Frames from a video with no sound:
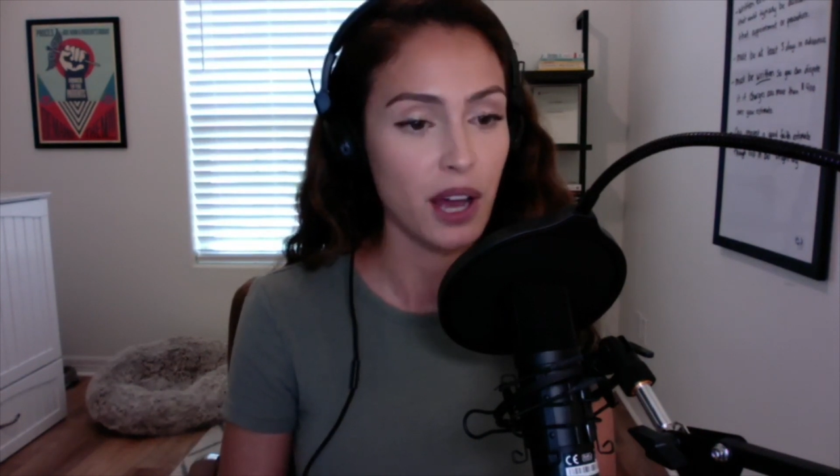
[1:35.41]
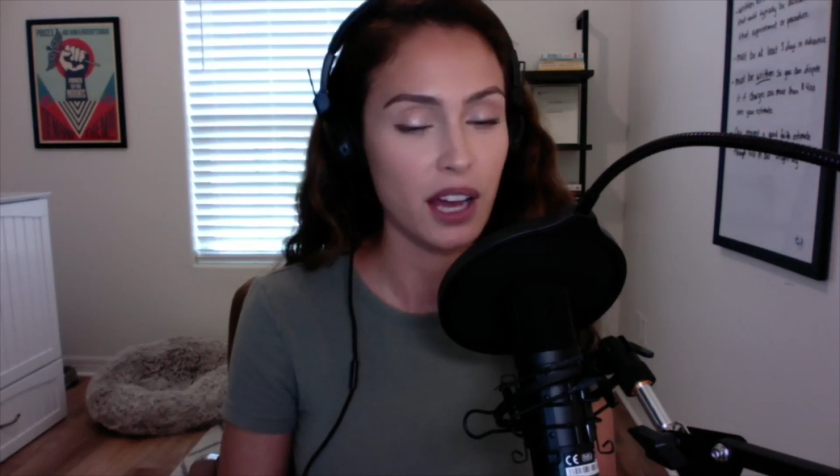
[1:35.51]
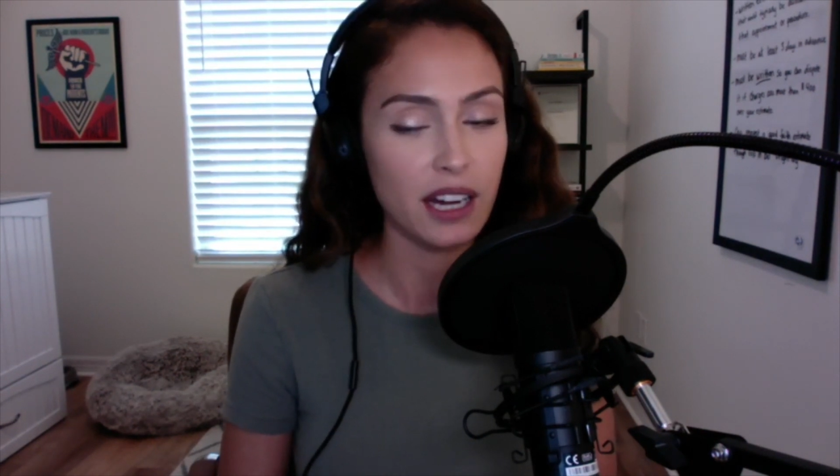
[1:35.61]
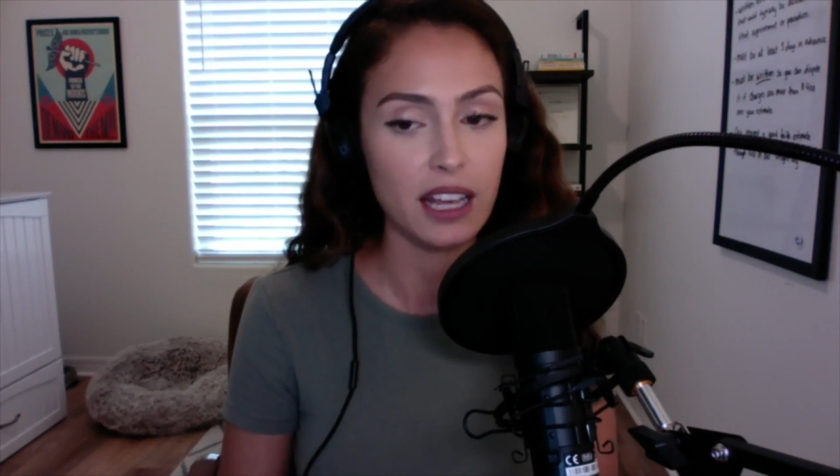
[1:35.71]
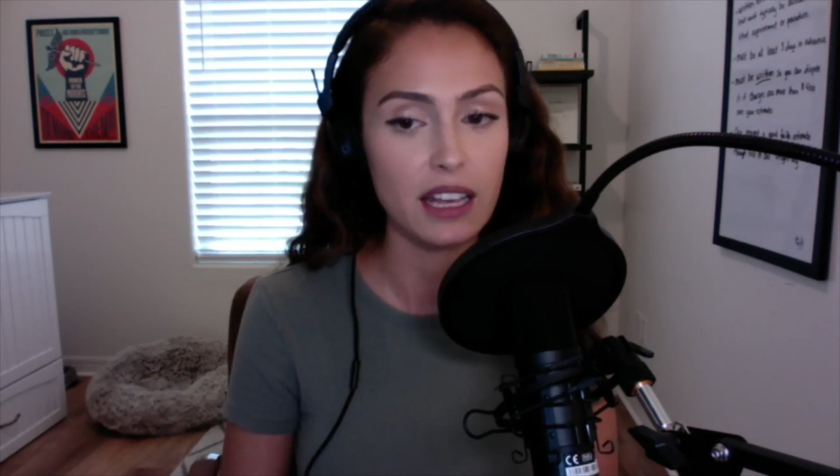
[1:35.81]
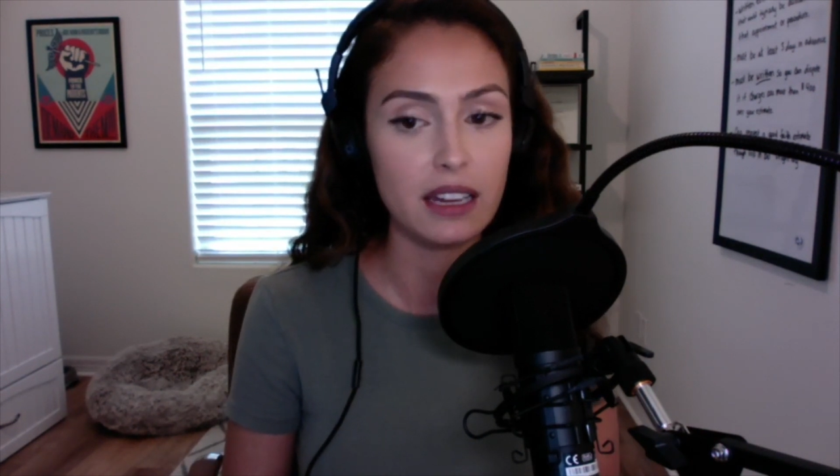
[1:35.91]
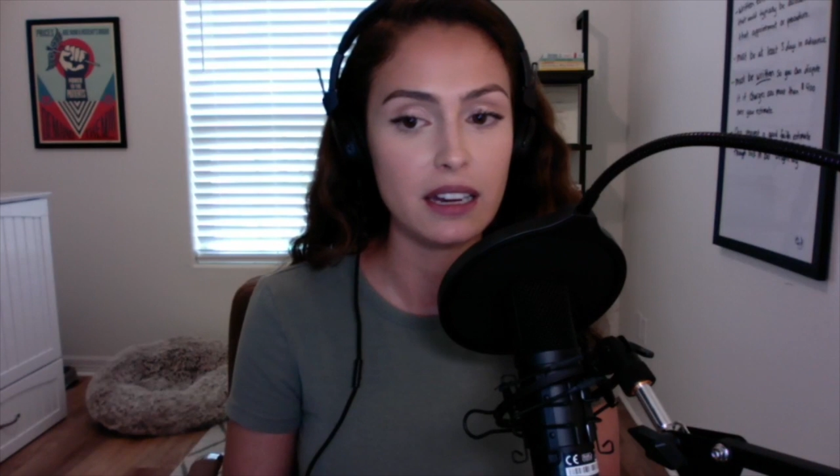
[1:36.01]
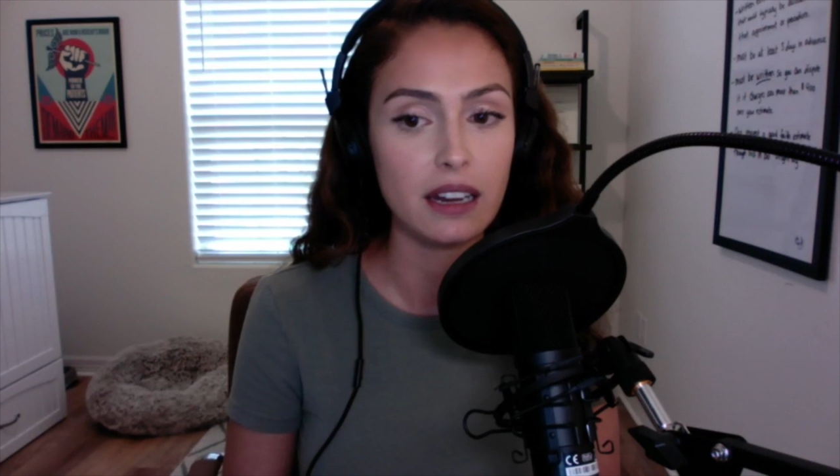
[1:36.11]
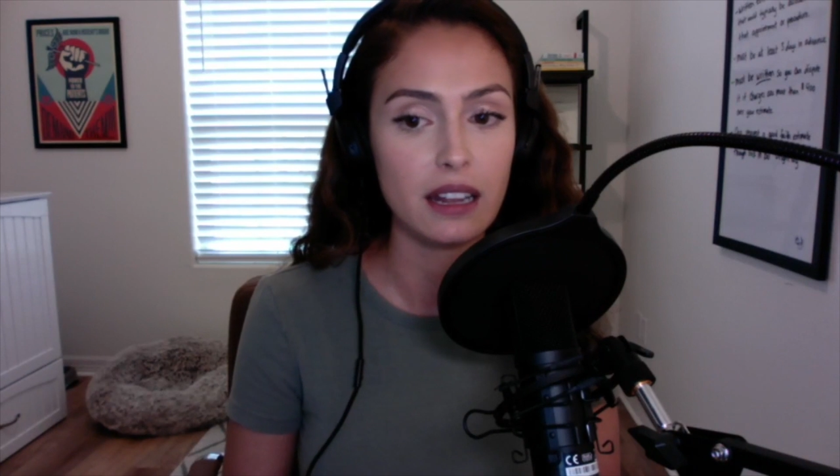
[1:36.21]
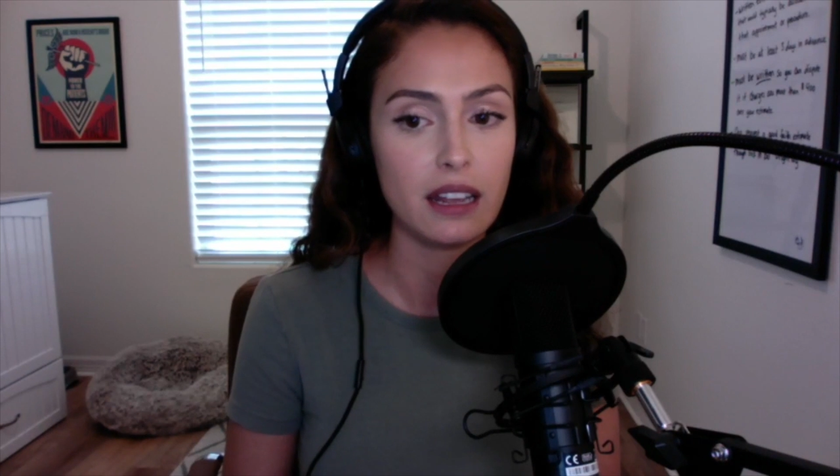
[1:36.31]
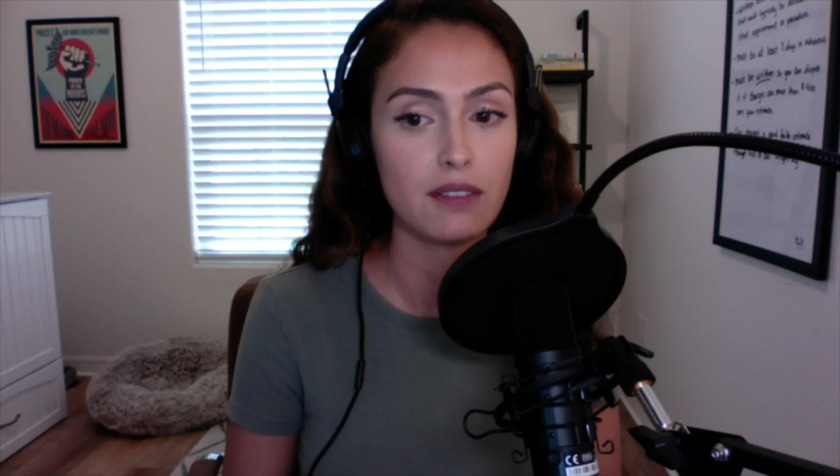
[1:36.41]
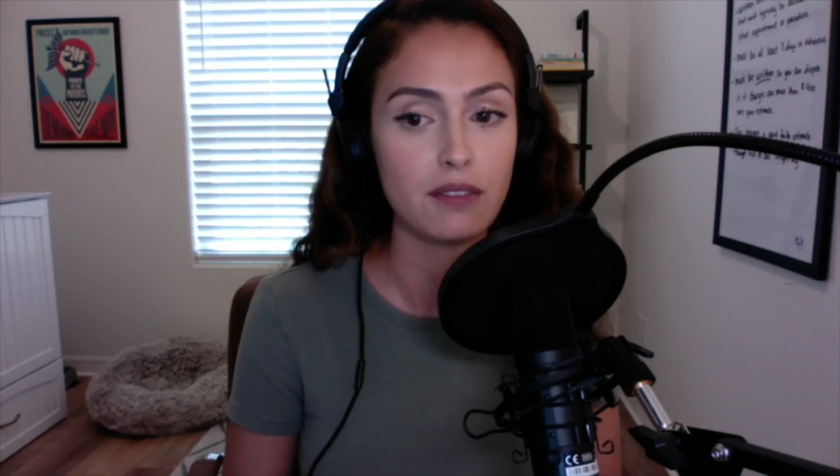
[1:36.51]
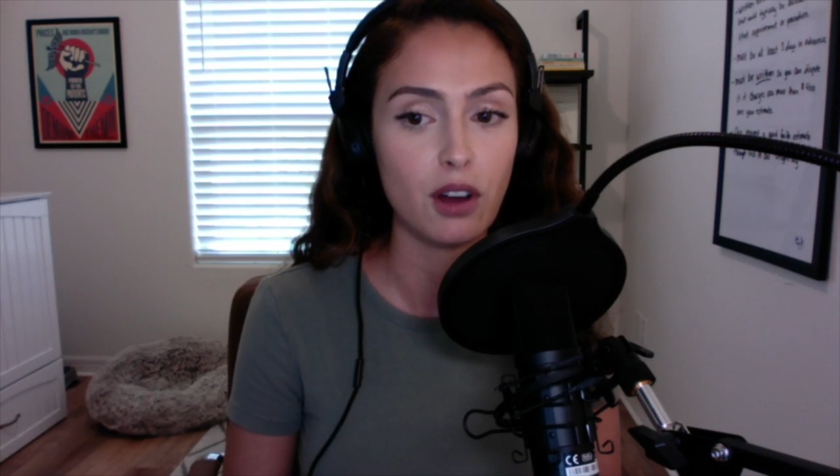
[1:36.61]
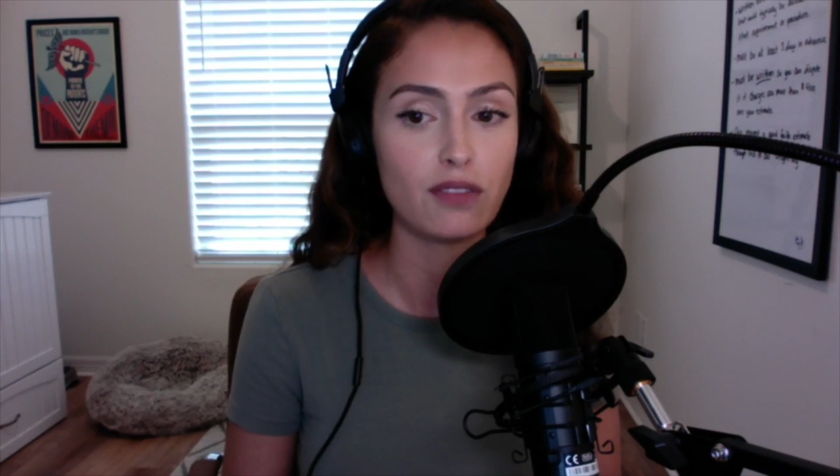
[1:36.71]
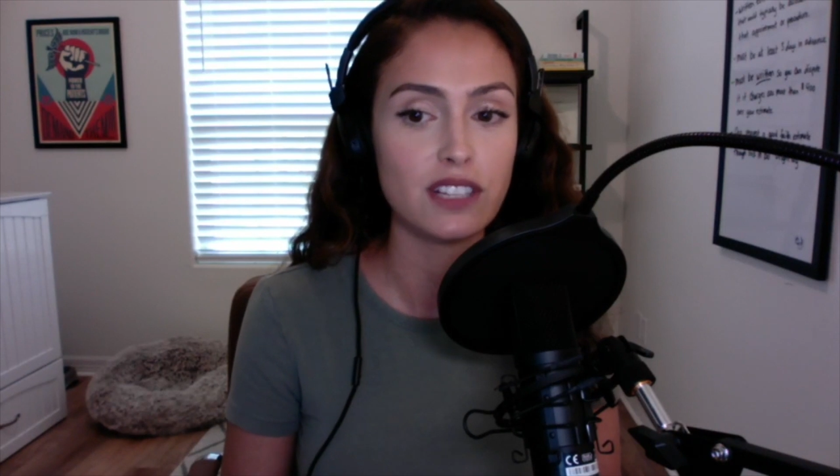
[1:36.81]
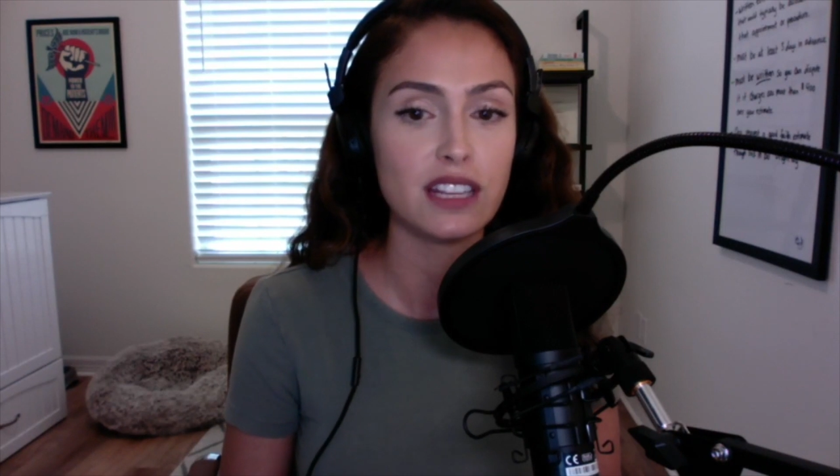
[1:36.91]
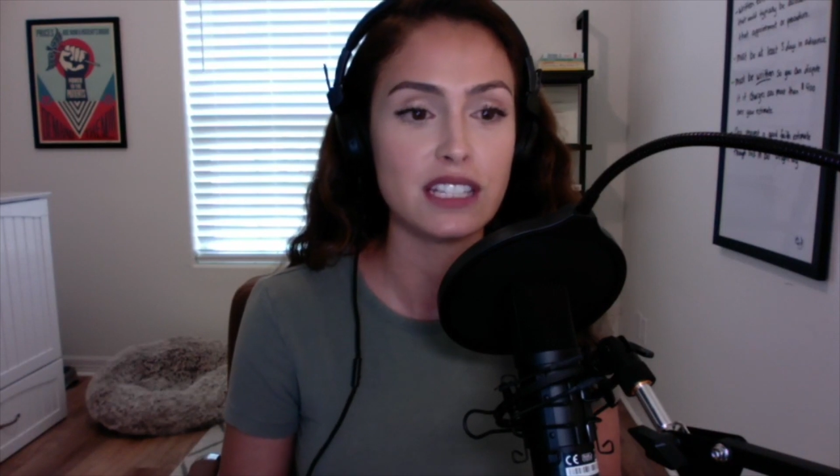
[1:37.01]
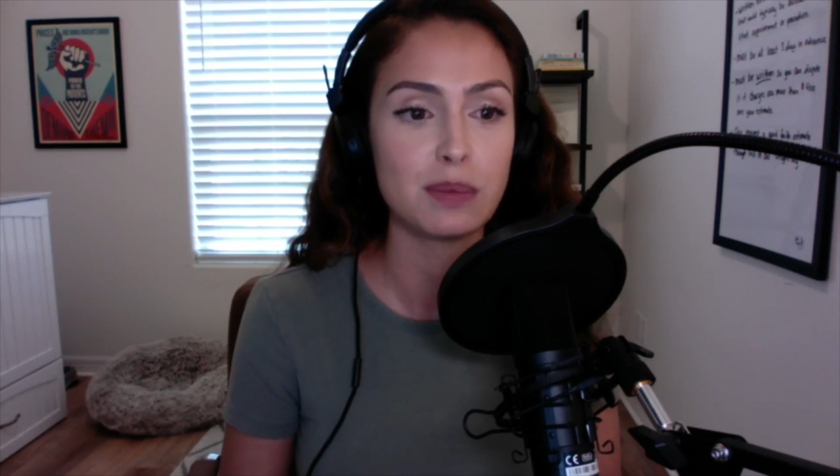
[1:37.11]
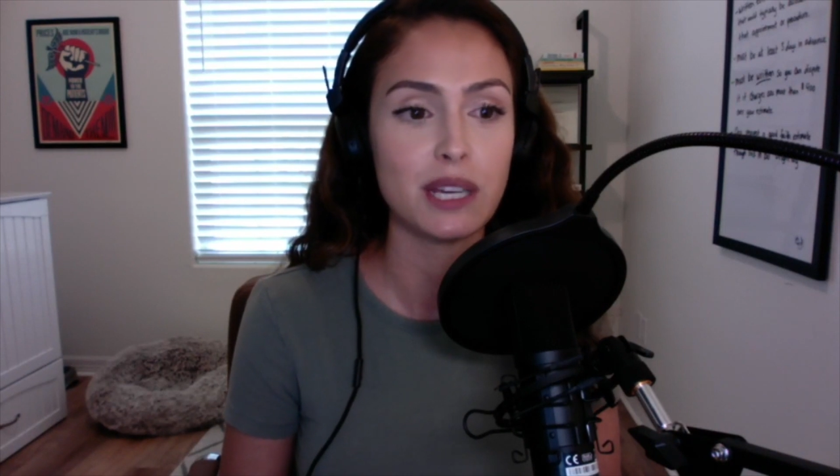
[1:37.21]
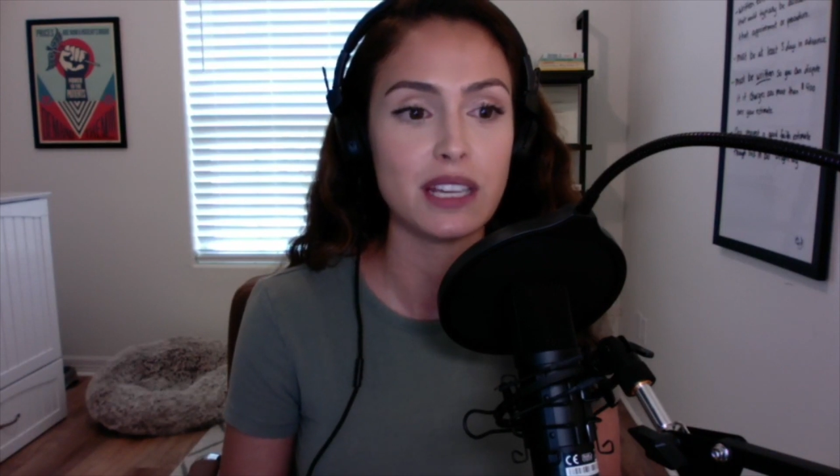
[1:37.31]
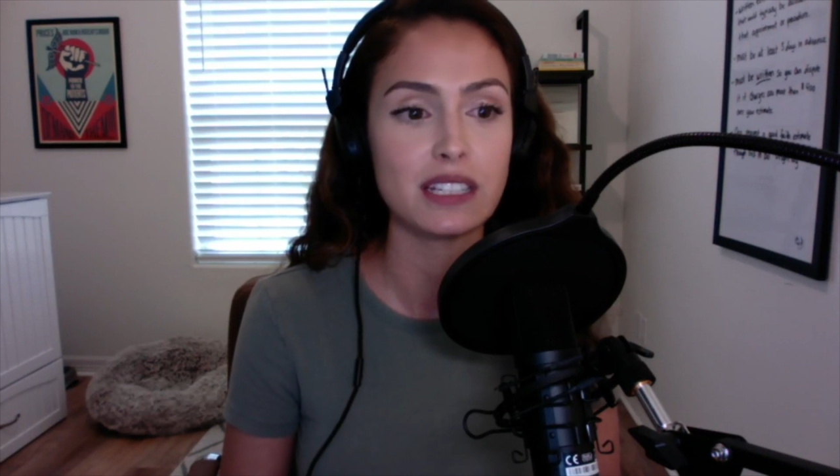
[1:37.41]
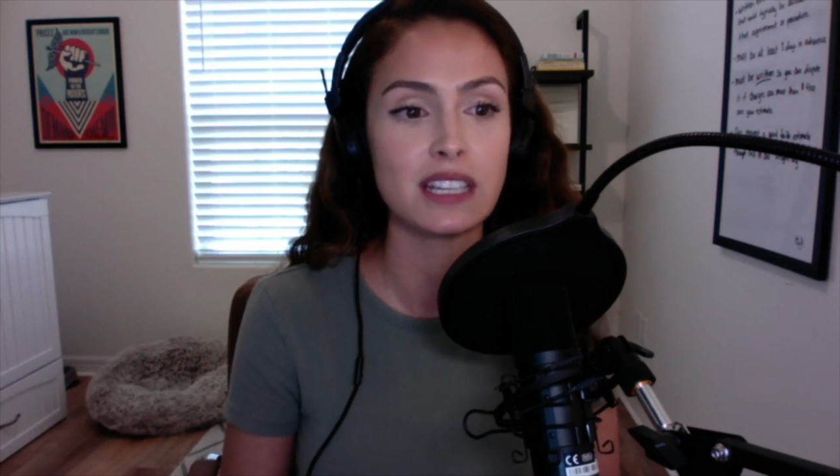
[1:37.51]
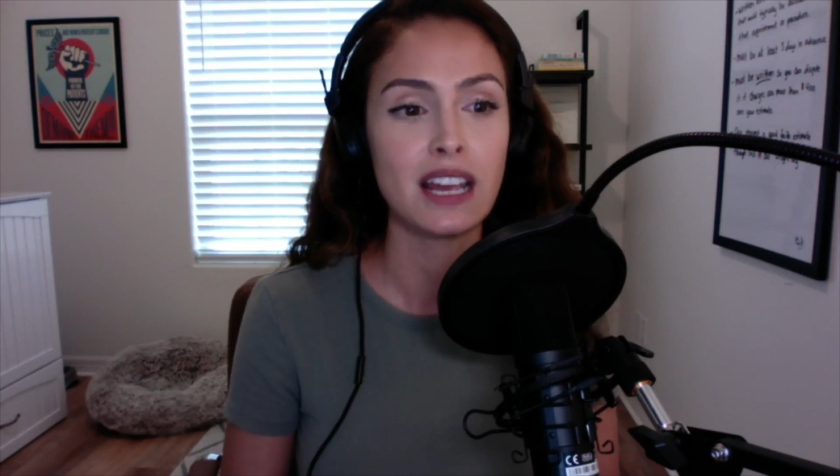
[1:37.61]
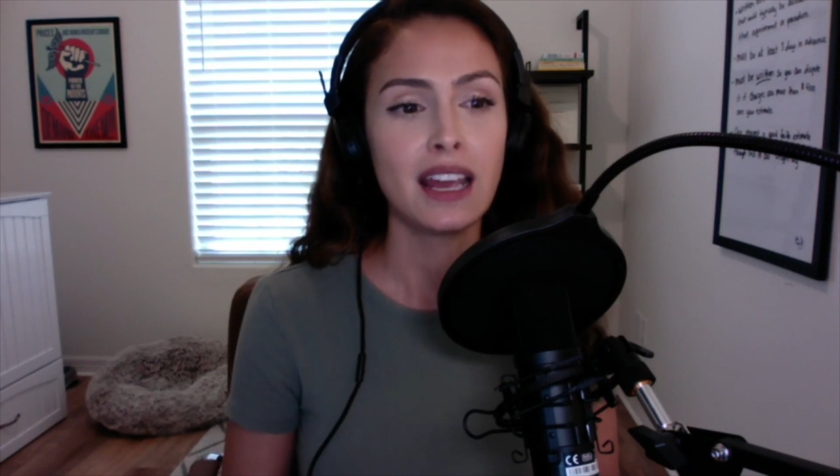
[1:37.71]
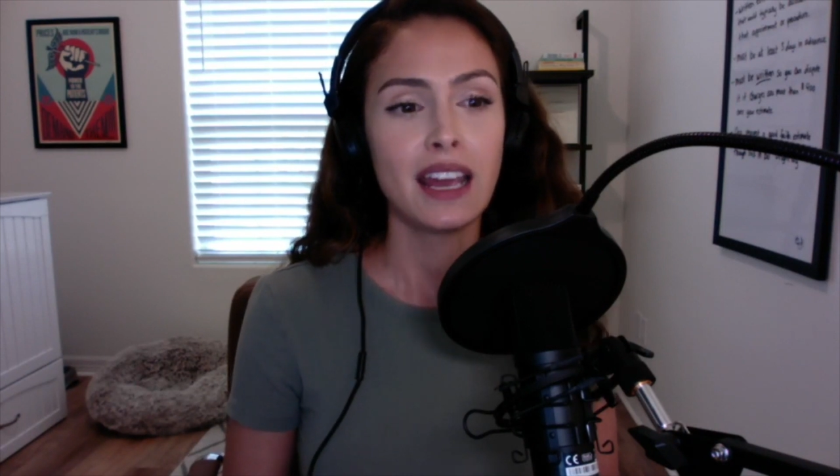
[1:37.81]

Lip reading: got involved in this, because